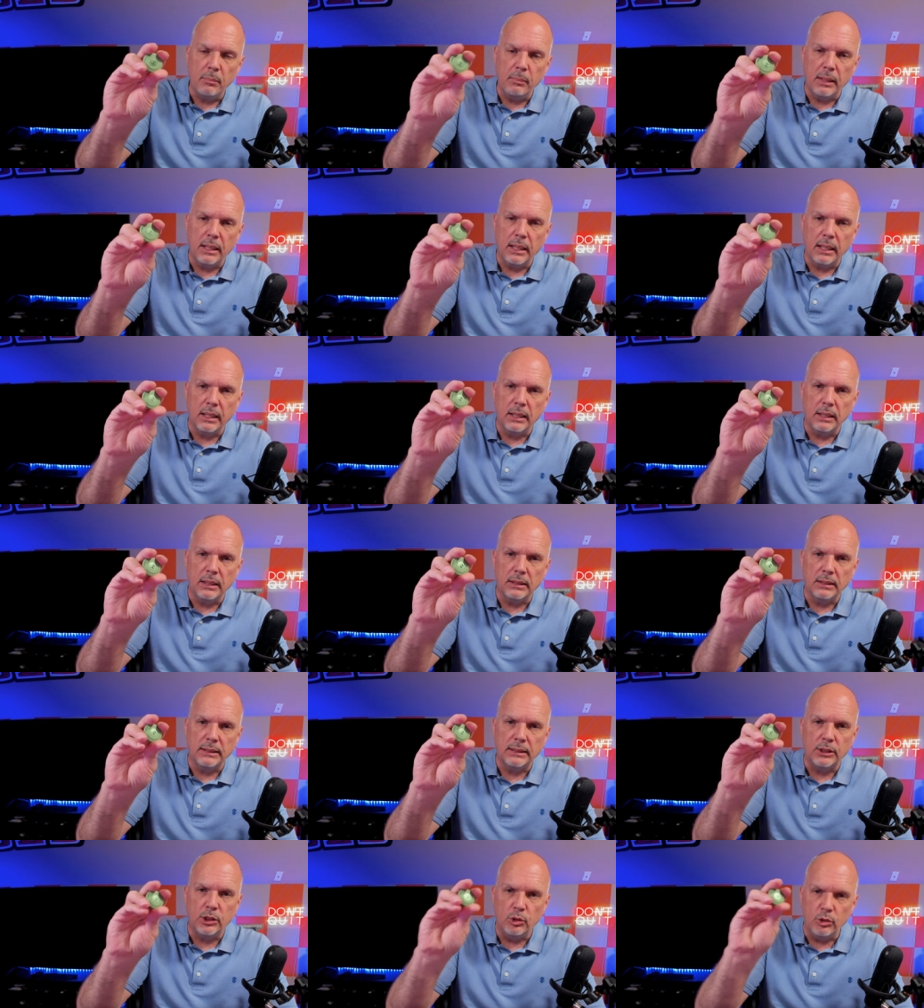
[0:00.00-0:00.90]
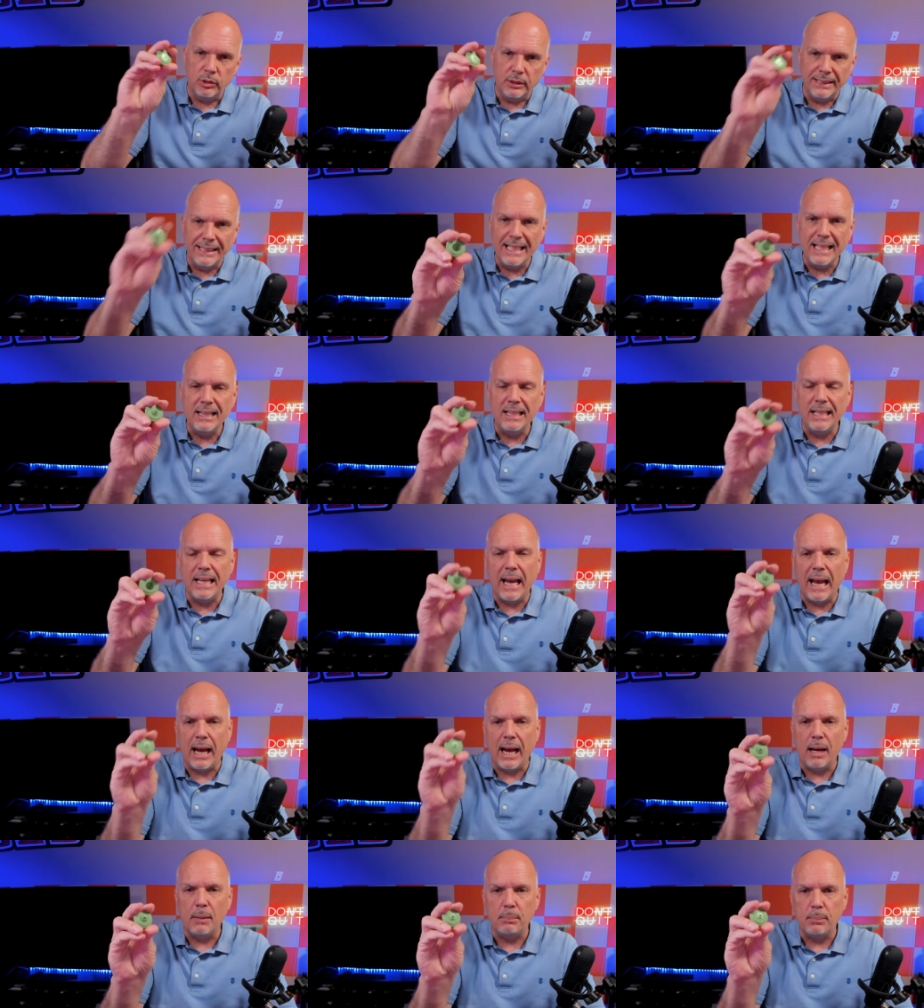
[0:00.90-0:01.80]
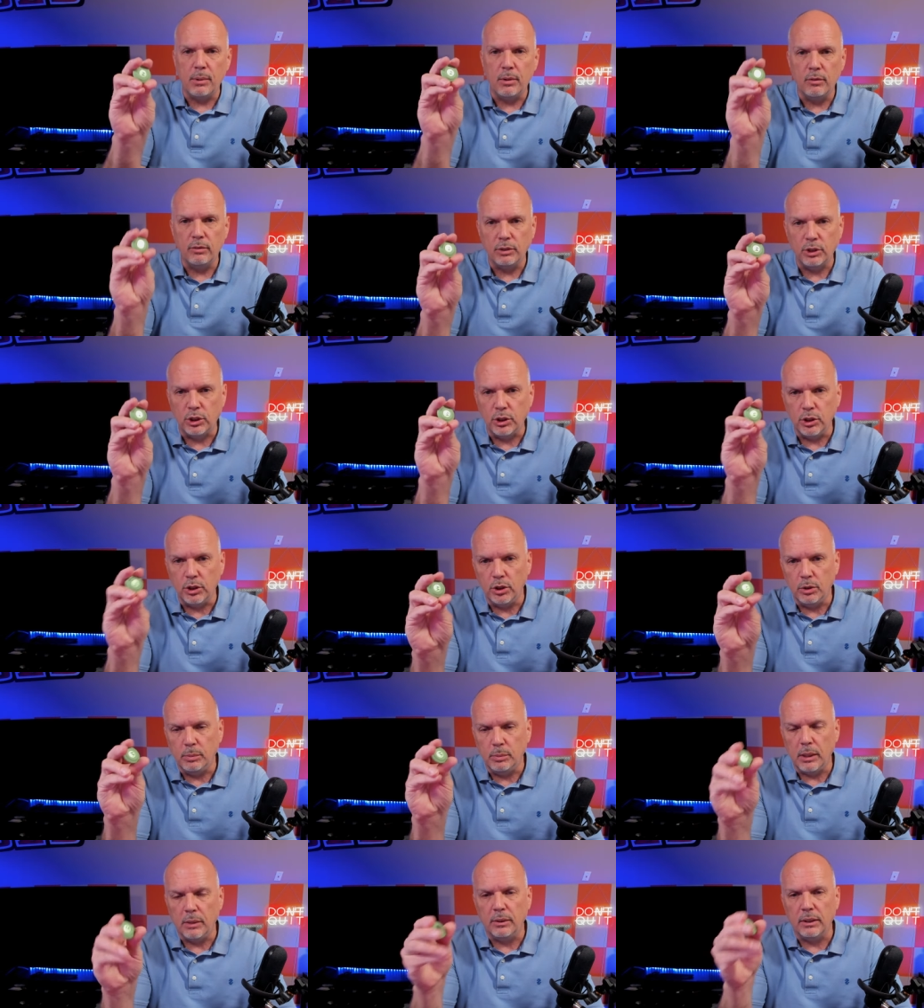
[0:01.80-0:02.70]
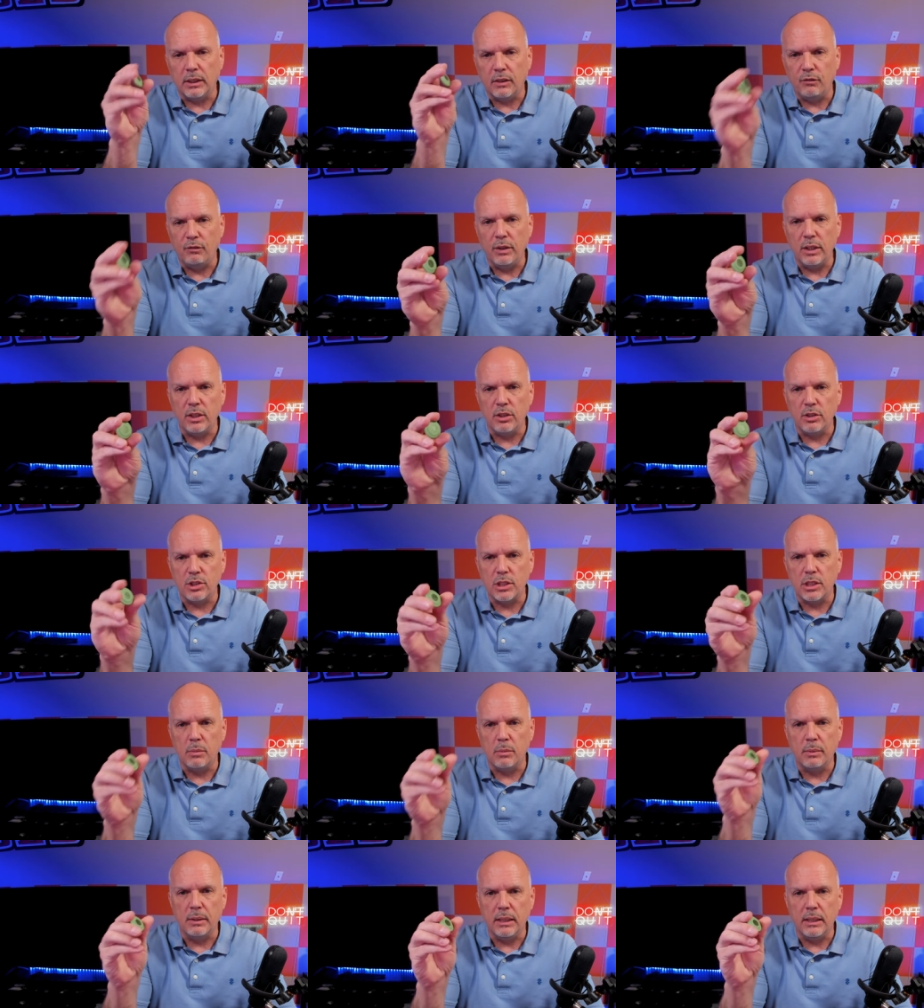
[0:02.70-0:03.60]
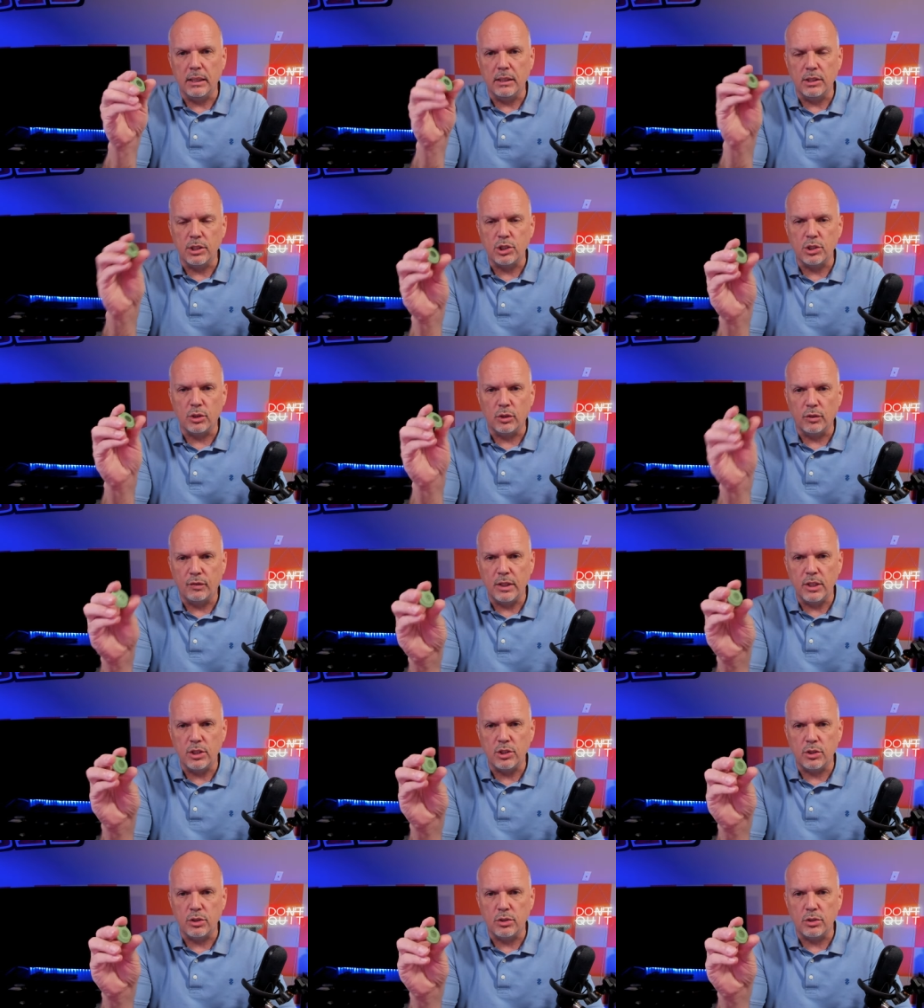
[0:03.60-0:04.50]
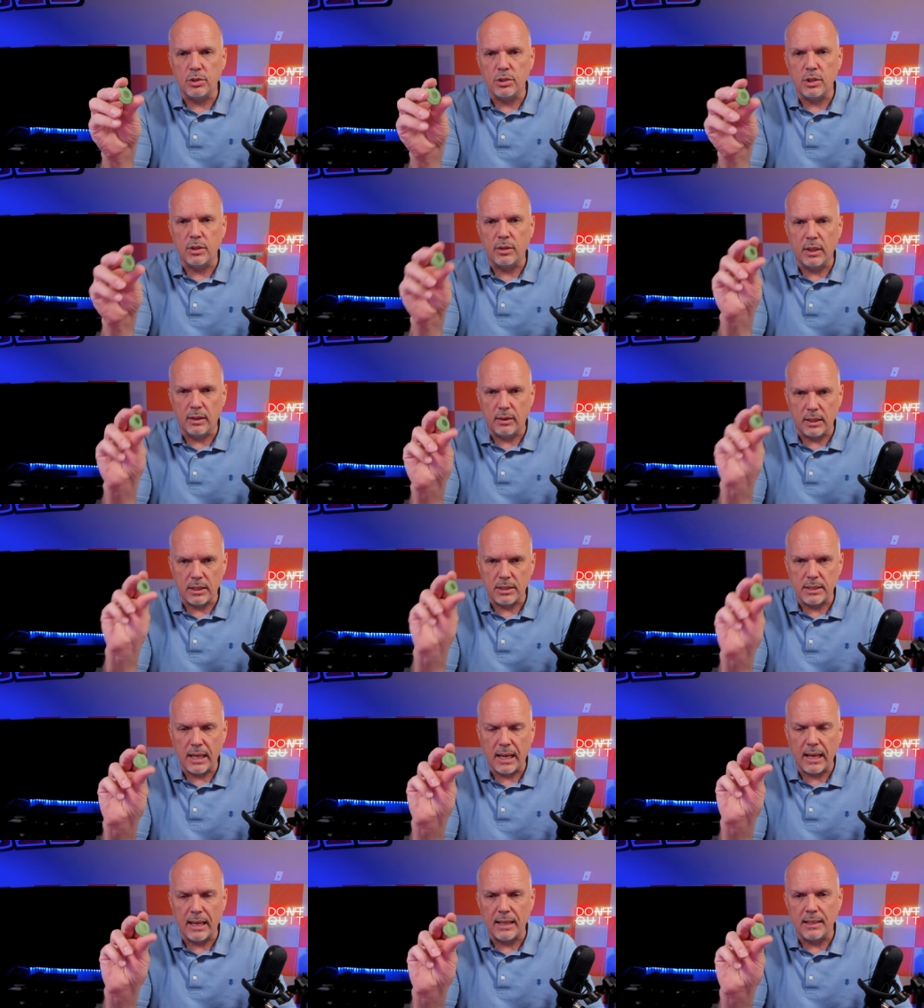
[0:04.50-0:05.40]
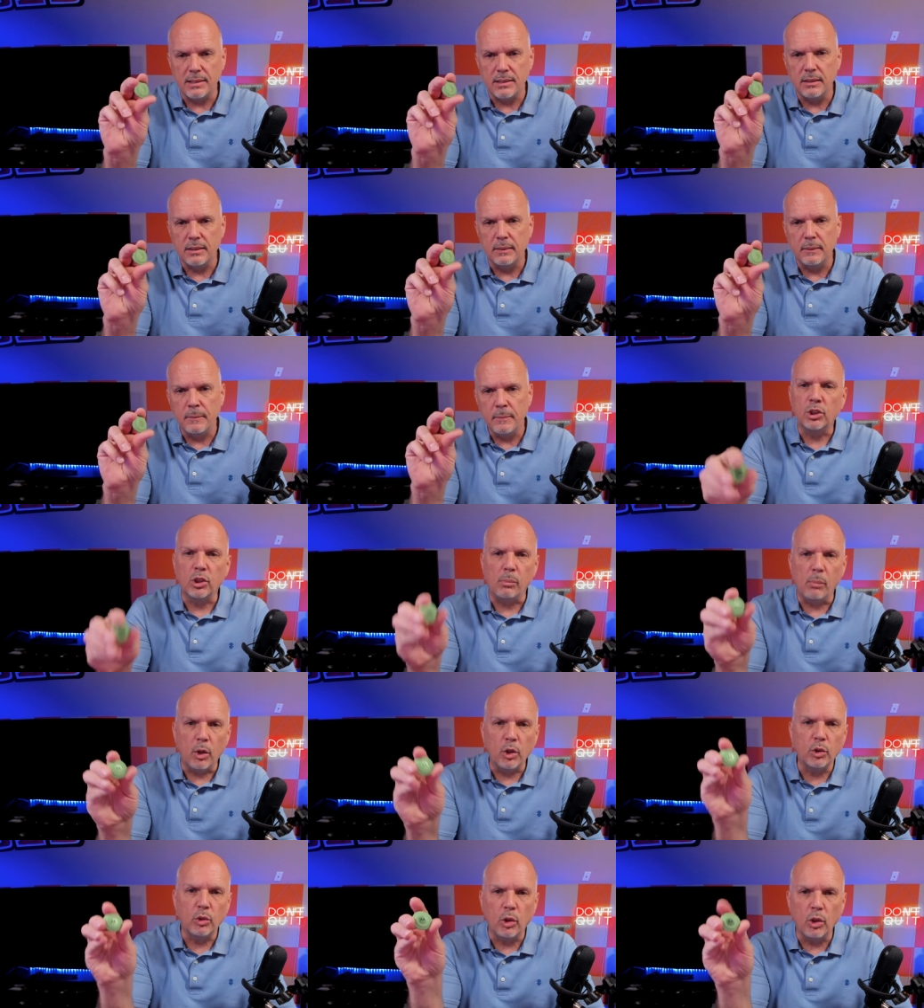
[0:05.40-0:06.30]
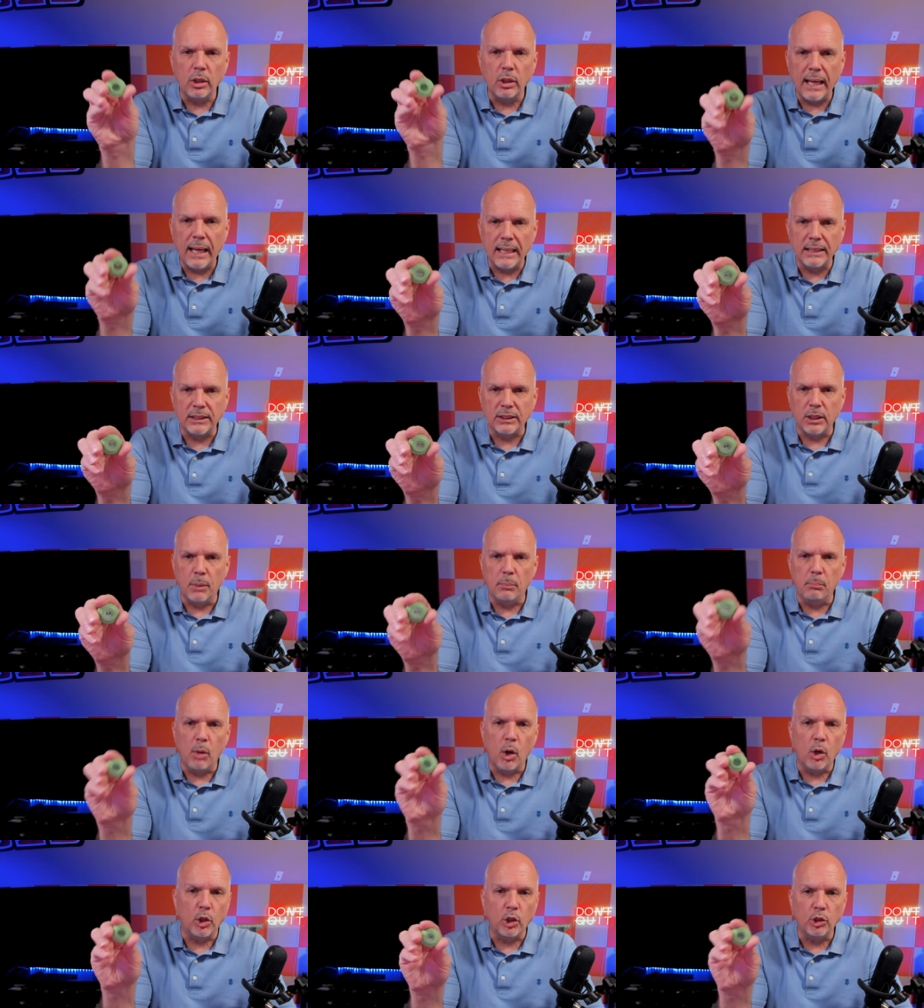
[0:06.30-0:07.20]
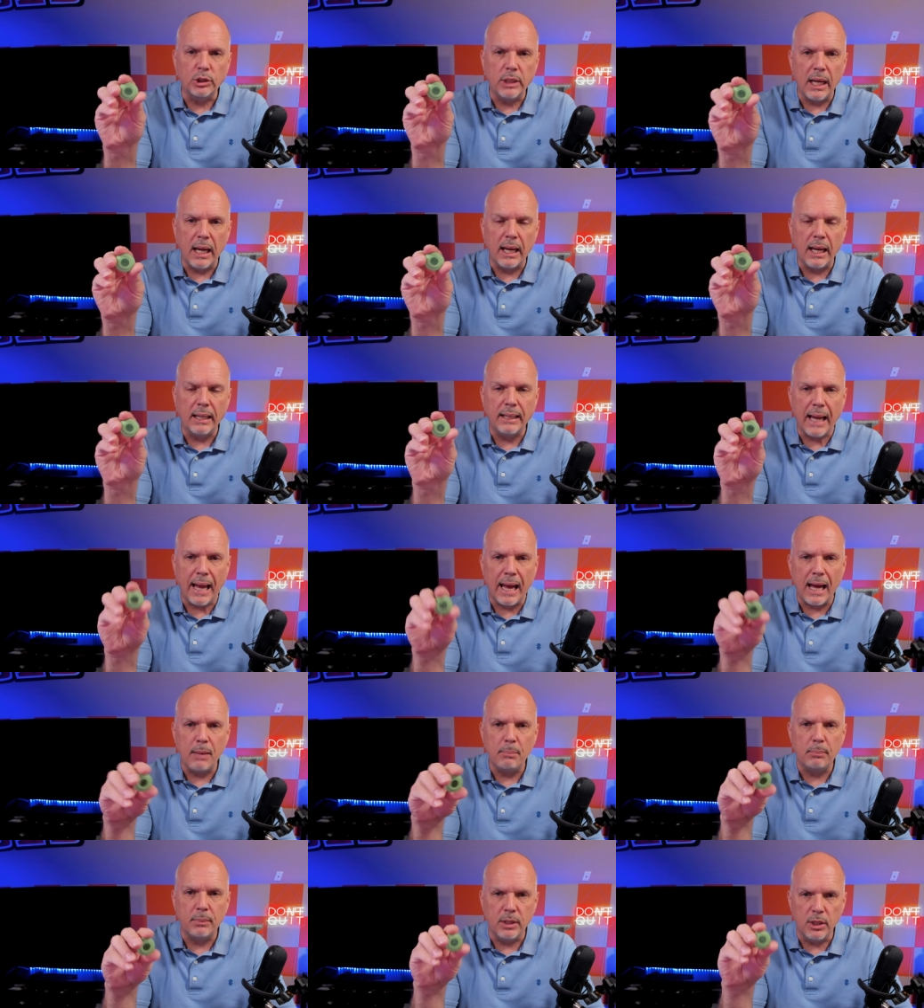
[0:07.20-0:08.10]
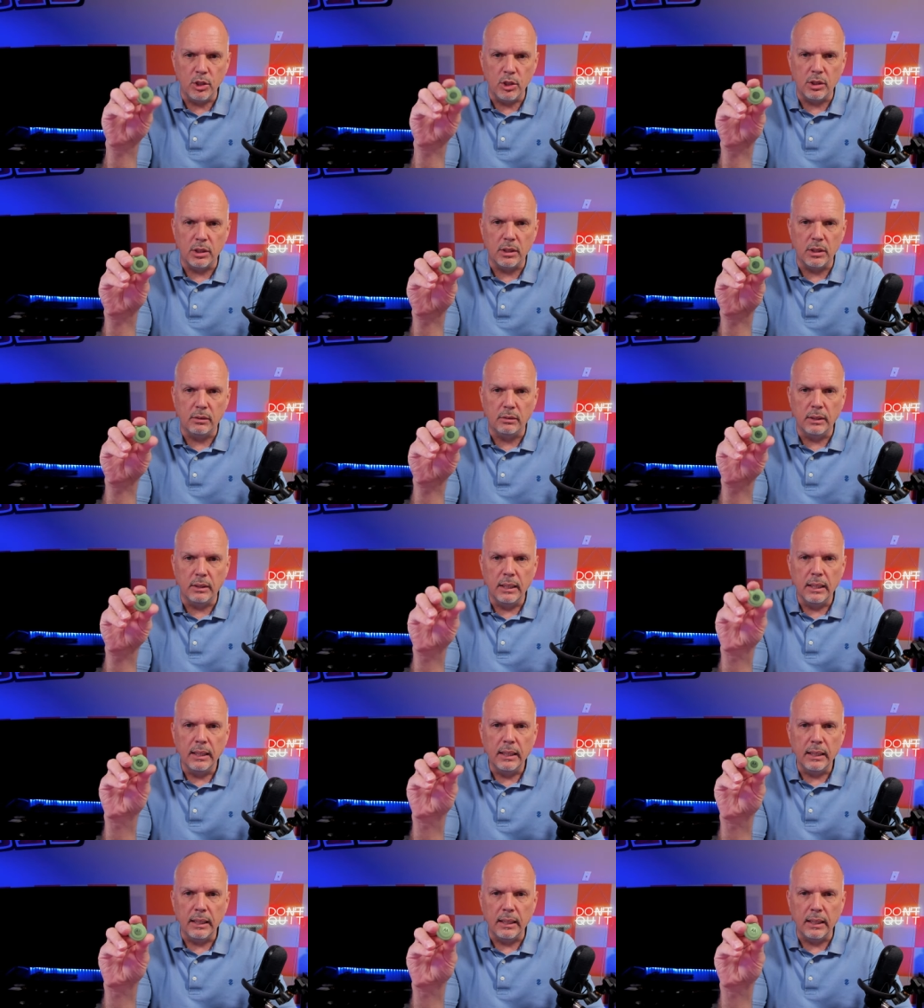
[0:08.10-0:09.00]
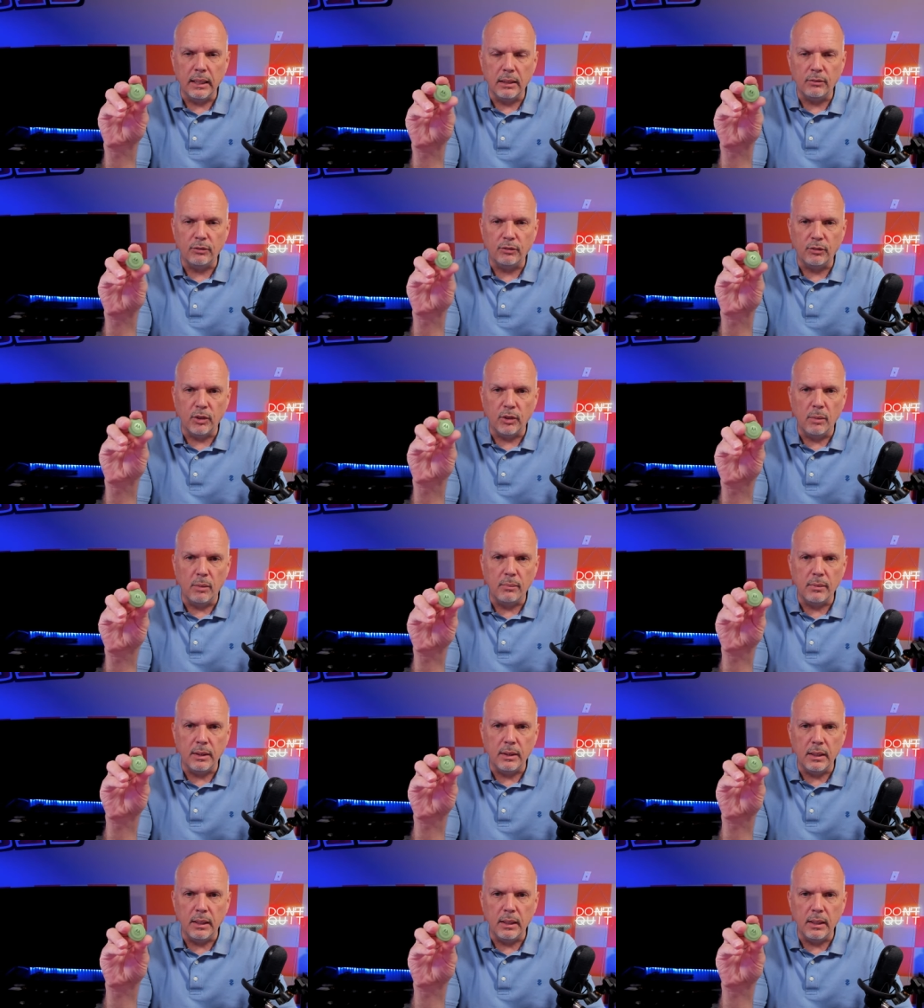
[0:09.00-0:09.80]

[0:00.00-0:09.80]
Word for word: because you need the app to be able to configure some of the additional features that this has. So Motorola has a Moto Tag app that you can get from